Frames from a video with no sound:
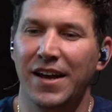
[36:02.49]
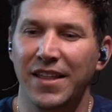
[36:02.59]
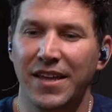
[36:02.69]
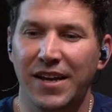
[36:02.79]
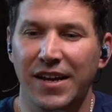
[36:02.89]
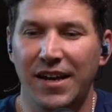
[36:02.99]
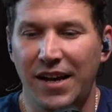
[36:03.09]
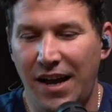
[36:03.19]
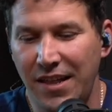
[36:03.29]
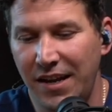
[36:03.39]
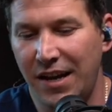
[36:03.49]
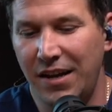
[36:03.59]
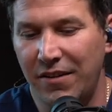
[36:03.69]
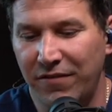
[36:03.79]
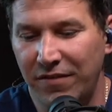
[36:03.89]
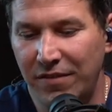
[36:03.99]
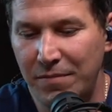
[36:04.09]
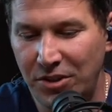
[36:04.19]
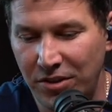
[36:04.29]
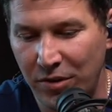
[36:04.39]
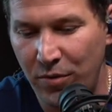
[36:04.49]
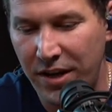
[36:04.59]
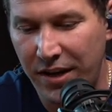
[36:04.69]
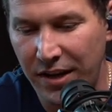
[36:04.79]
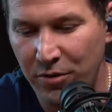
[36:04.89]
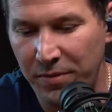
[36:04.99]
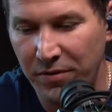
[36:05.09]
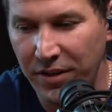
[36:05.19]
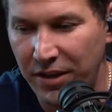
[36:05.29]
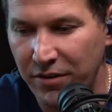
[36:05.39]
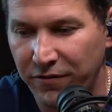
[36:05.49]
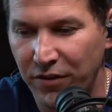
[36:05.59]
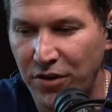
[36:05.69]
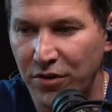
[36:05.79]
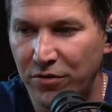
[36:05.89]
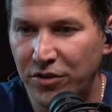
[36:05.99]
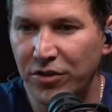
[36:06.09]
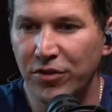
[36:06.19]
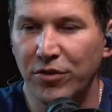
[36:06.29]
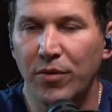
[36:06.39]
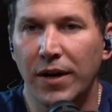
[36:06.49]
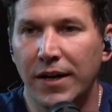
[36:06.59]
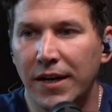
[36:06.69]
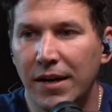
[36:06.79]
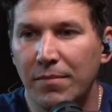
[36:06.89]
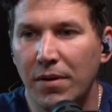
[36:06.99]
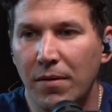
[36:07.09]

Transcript: I think I, I think if mission of the week, it would be really good for you to um